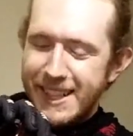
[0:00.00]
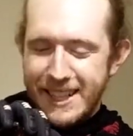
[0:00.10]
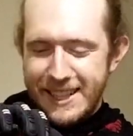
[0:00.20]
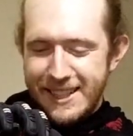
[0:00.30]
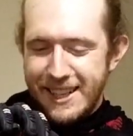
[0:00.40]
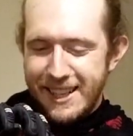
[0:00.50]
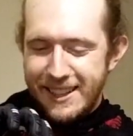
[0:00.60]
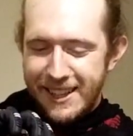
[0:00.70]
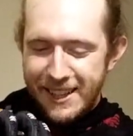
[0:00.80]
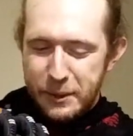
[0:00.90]
I did
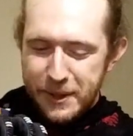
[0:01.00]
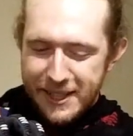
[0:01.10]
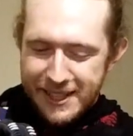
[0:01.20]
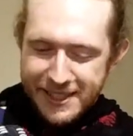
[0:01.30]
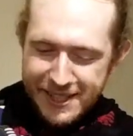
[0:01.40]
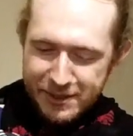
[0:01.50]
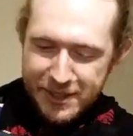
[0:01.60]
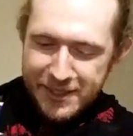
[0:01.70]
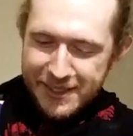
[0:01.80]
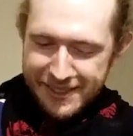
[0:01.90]
not like the way that
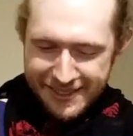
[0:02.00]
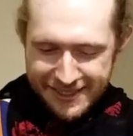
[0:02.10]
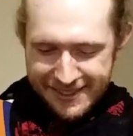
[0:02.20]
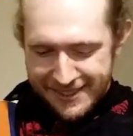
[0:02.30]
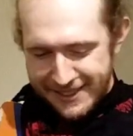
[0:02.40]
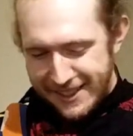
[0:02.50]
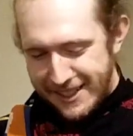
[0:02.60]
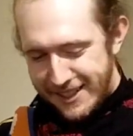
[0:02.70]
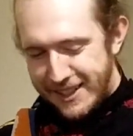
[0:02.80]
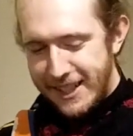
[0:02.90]
sounded. That
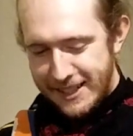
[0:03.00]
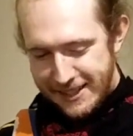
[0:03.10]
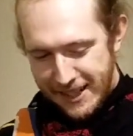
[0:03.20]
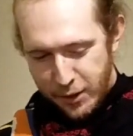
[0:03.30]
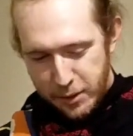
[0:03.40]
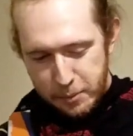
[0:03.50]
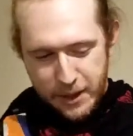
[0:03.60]
did not sound